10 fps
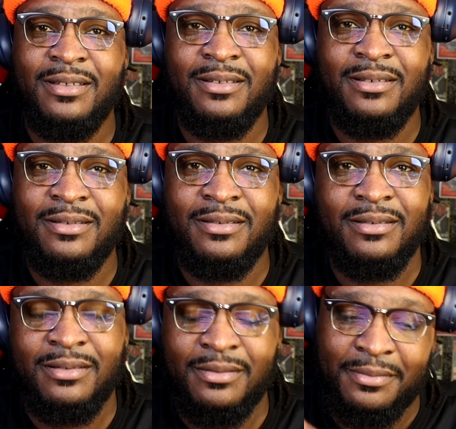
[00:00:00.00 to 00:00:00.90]

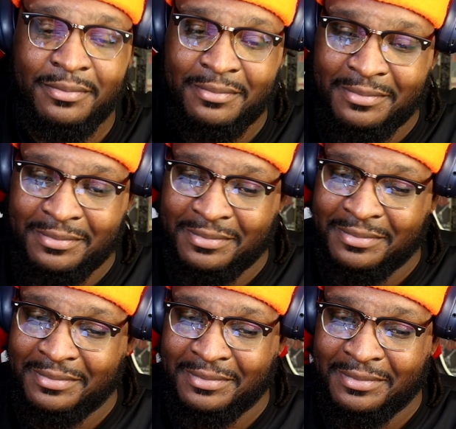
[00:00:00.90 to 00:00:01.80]

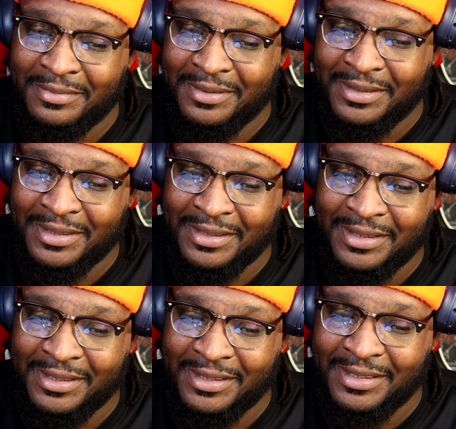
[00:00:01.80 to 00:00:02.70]

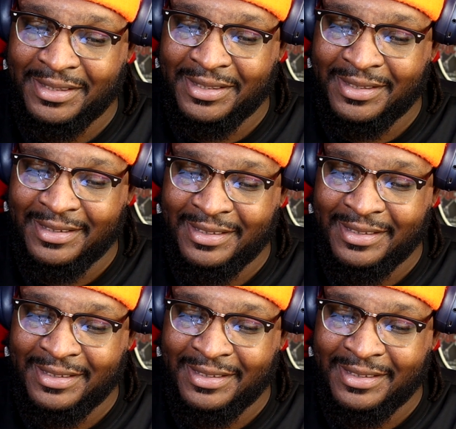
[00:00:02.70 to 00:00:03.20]
Nobody speaks.